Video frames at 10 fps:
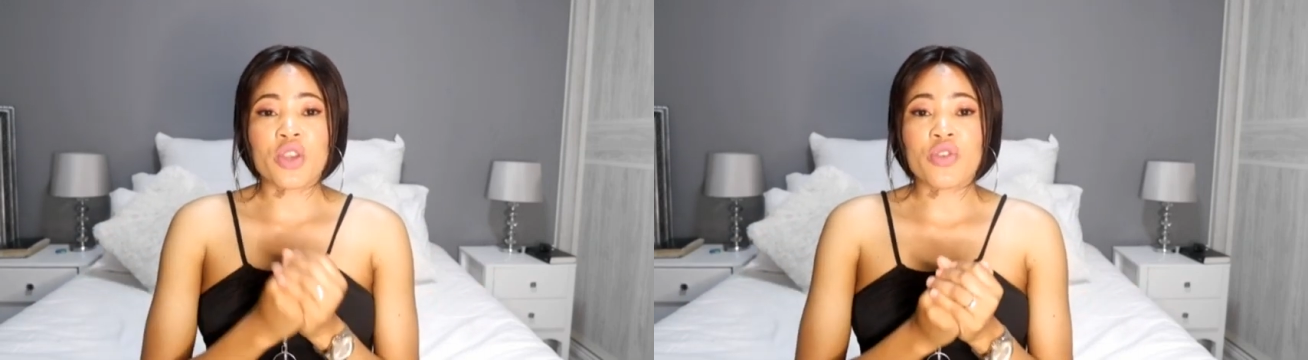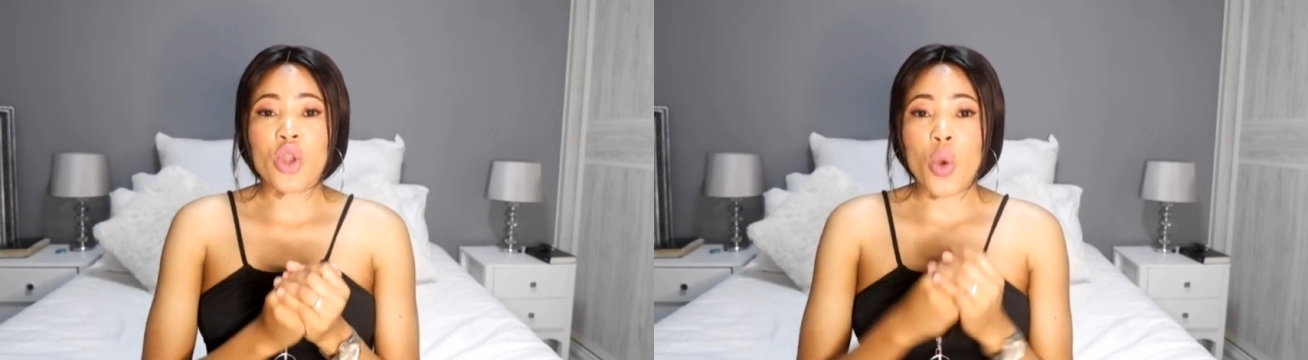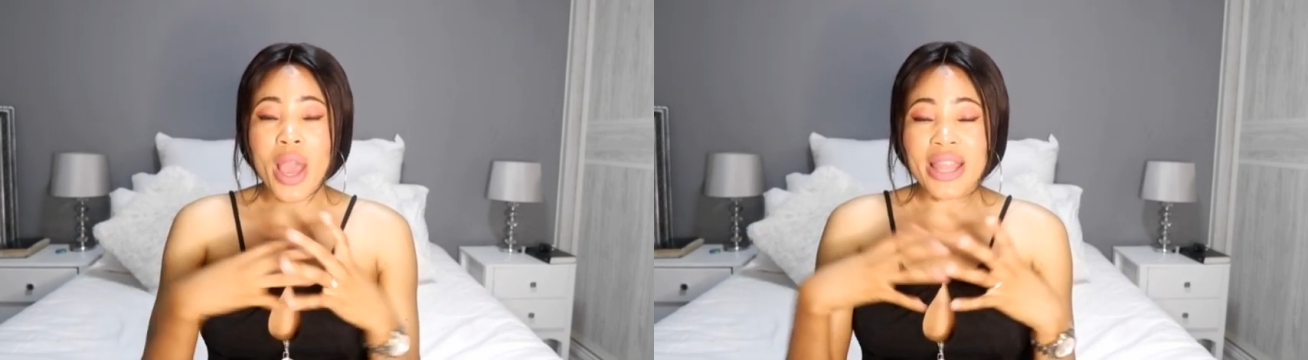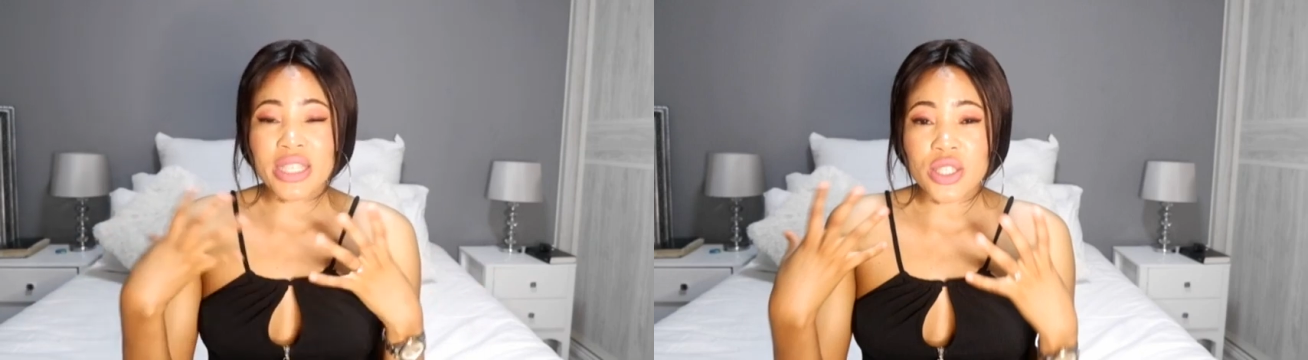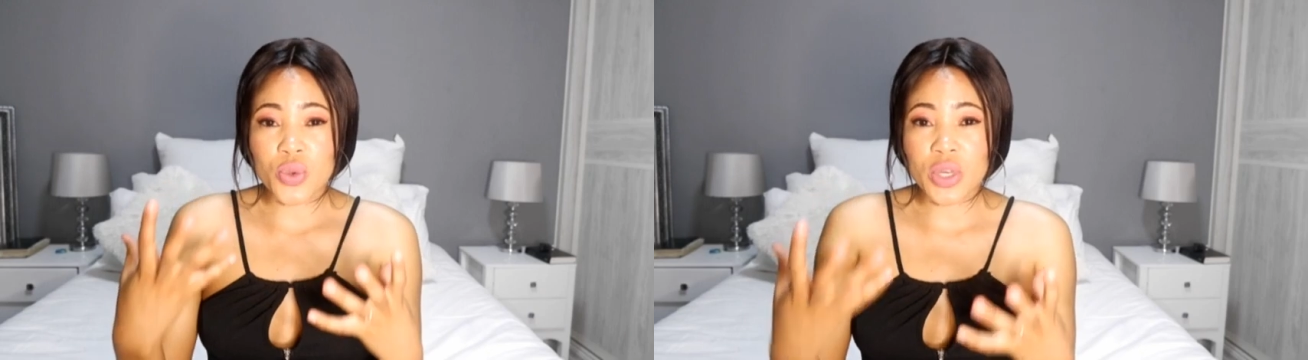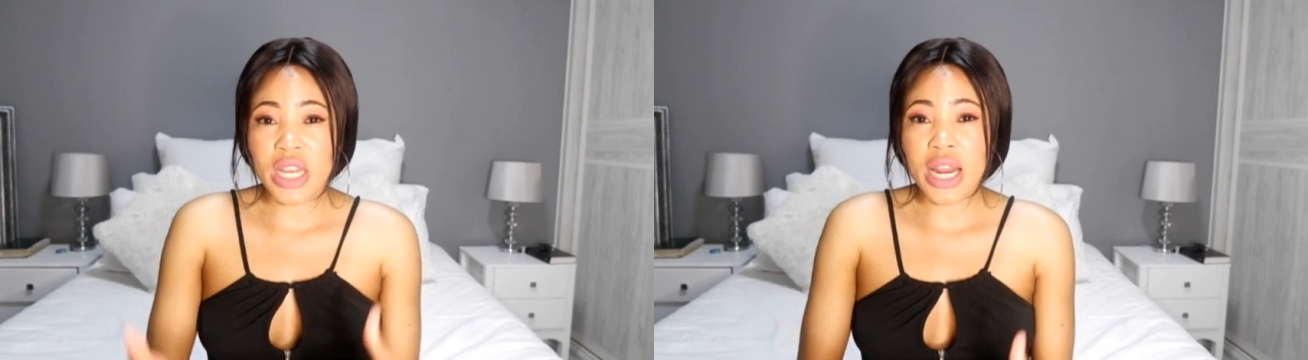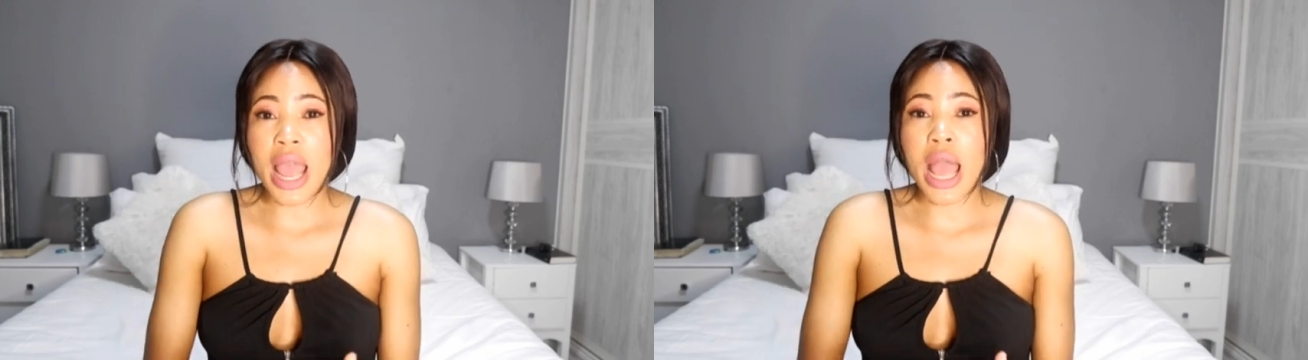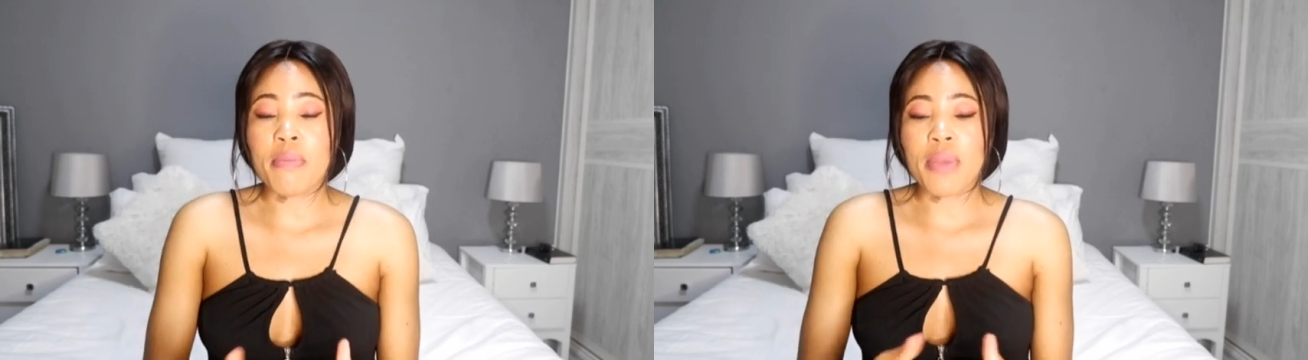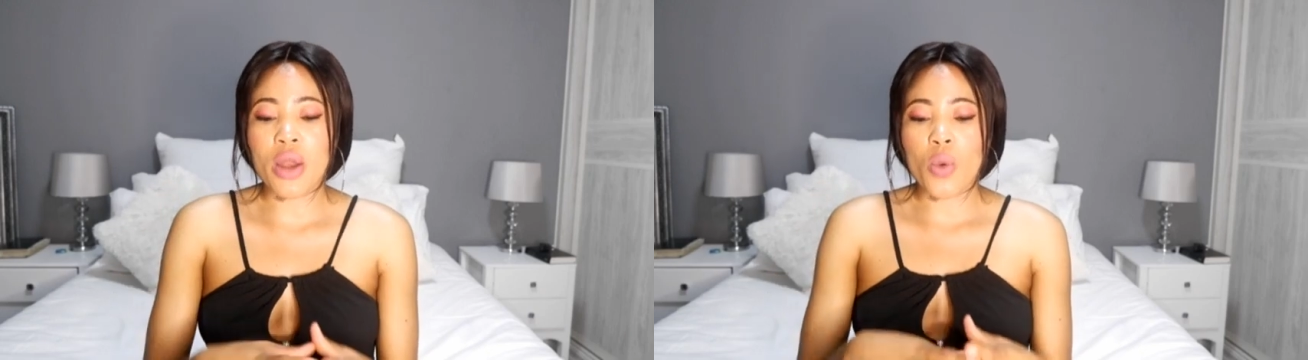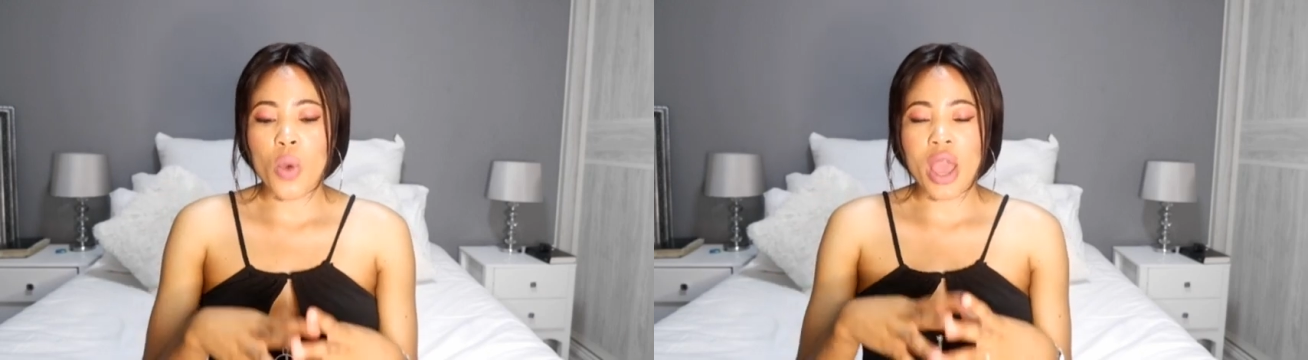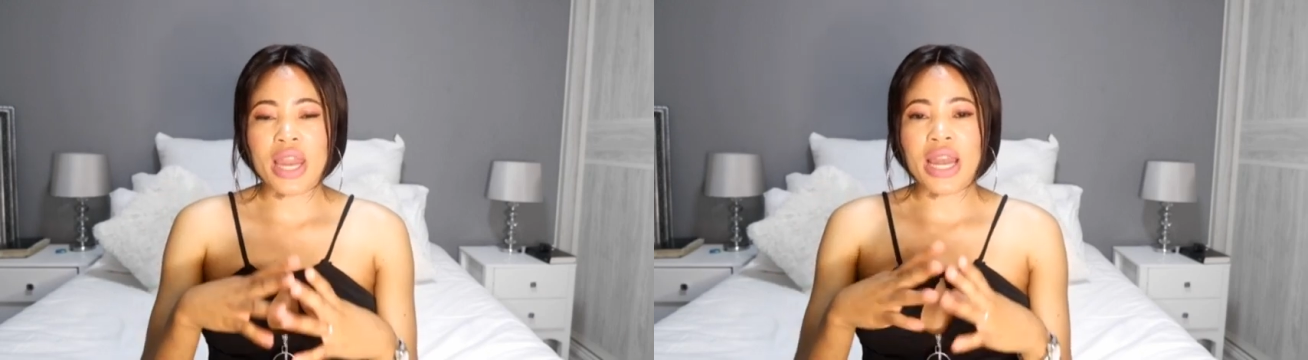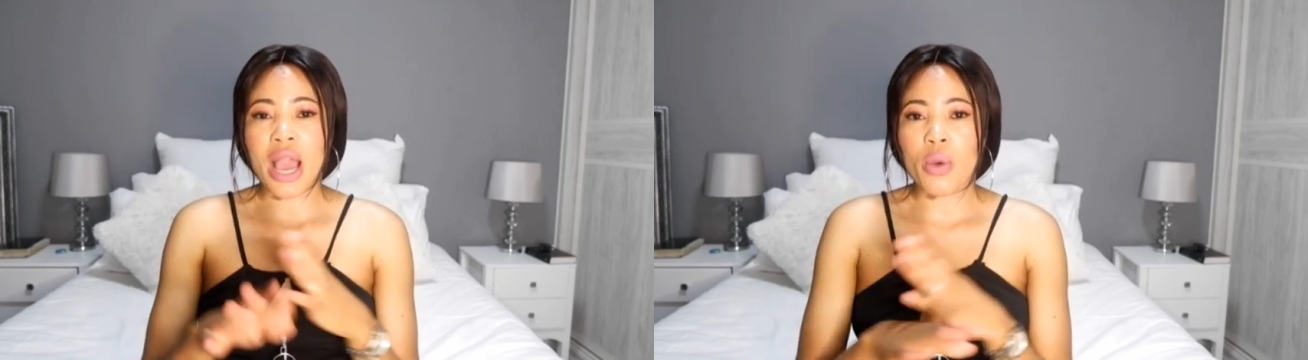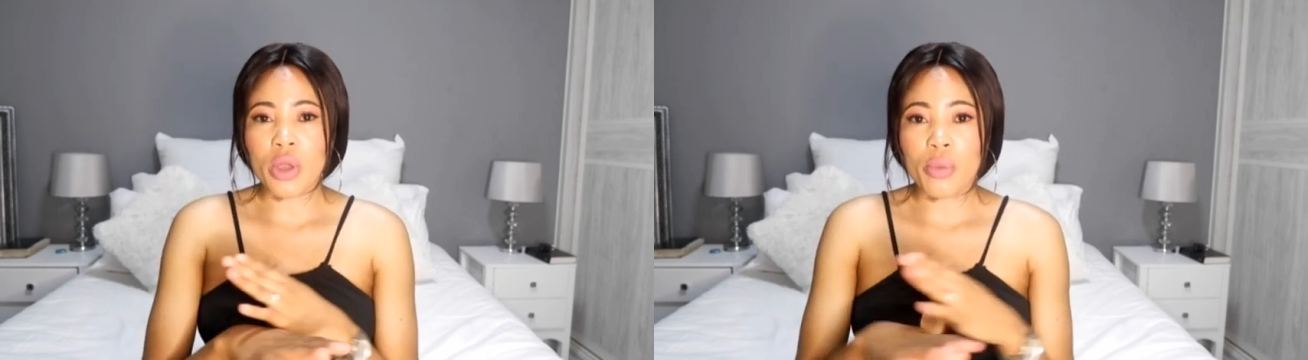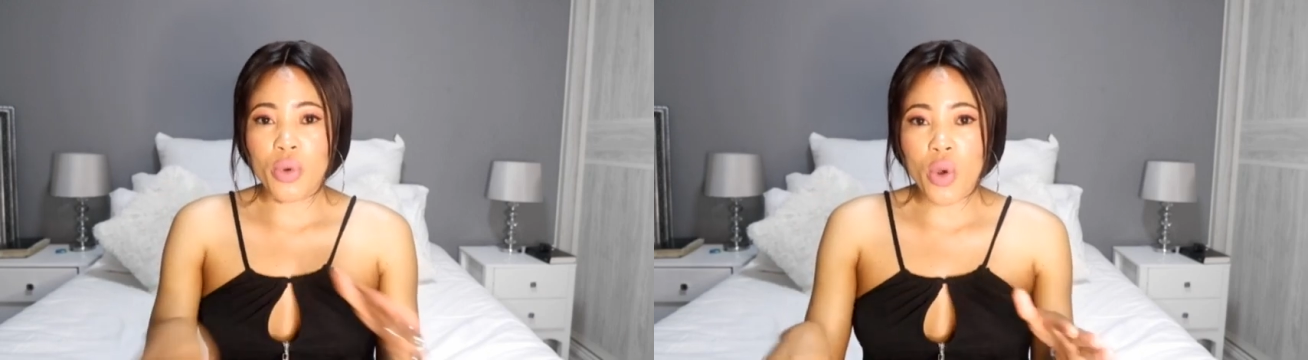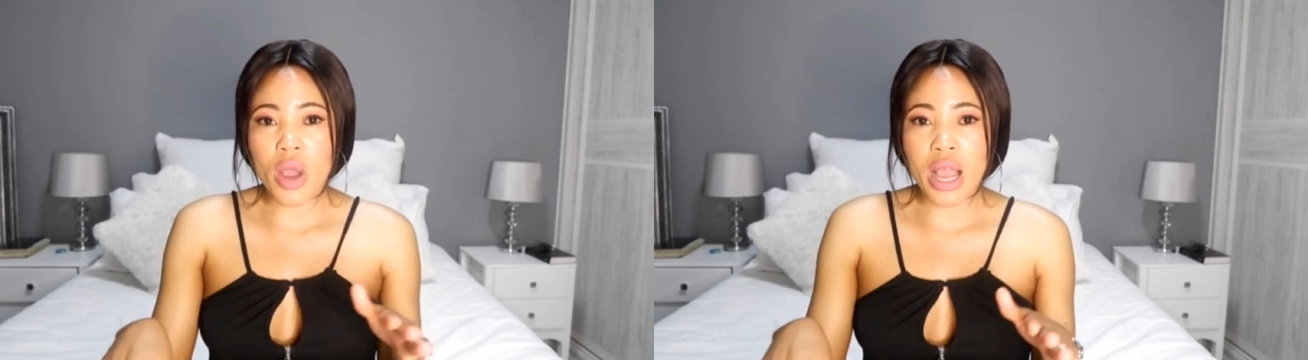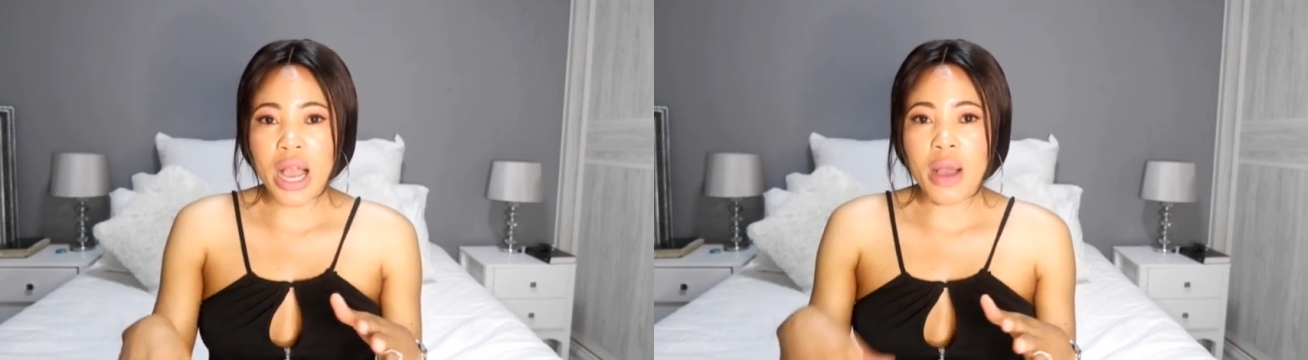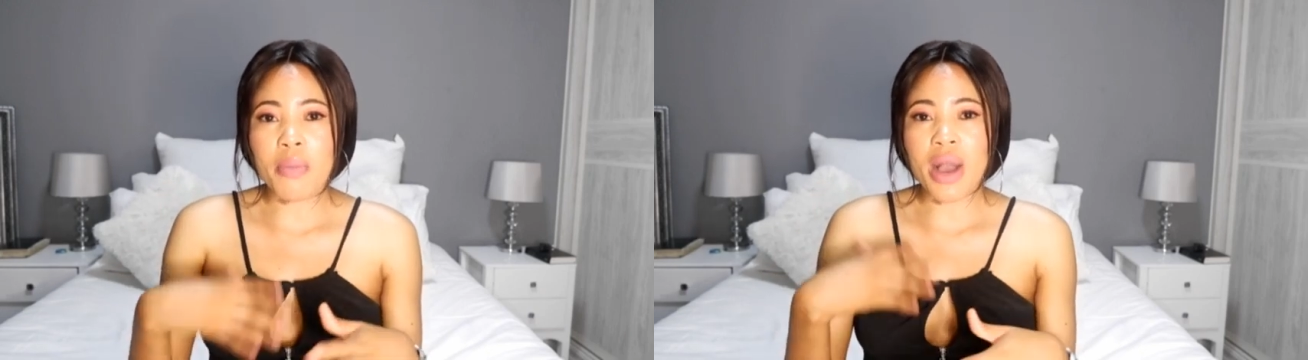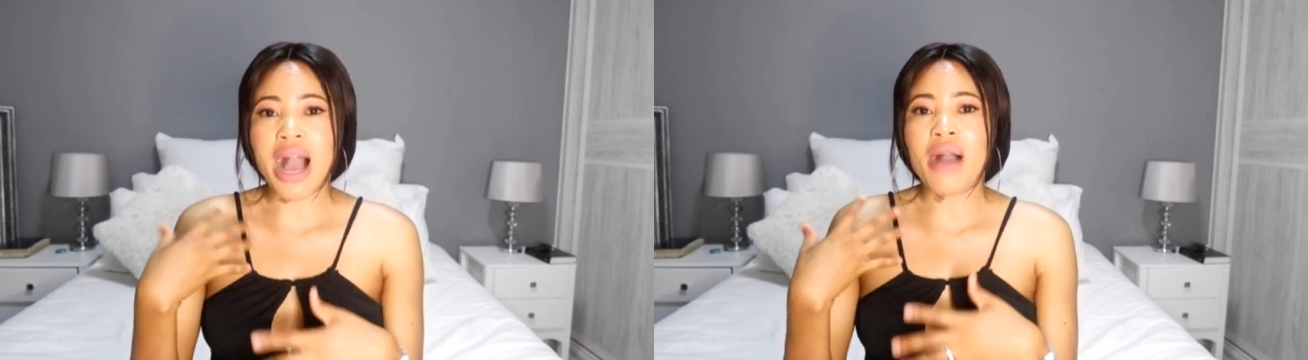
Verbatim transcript: Even though when the situation happened, when like we broke up,